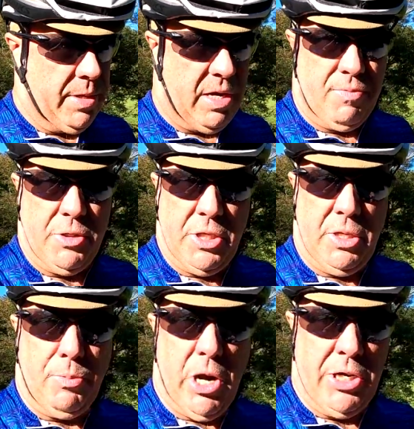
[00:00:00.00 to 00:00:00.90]
the difference in
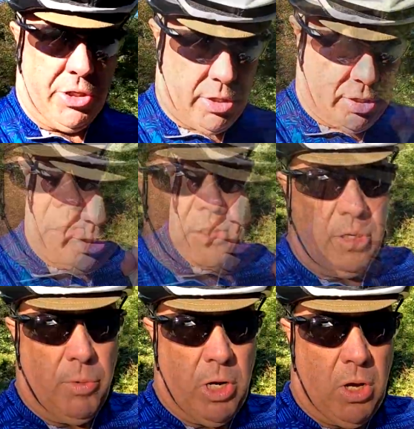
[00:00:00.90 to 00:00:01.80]
the pressure. So
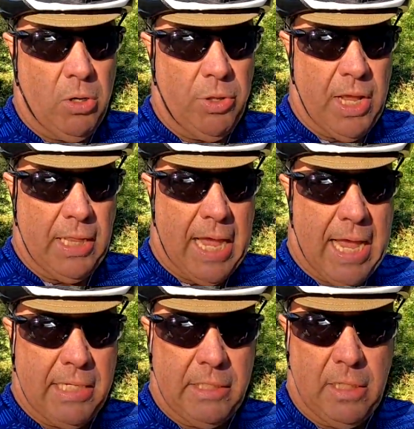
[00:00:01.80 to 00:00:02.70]
somewhere along on that
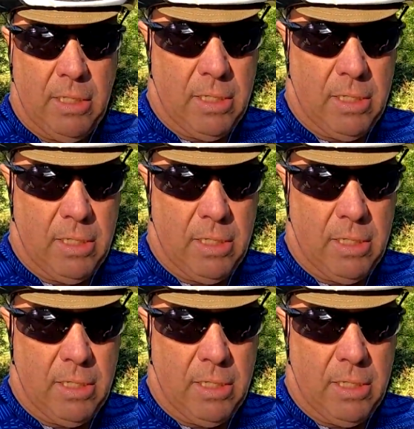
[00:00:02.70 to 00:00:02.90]
last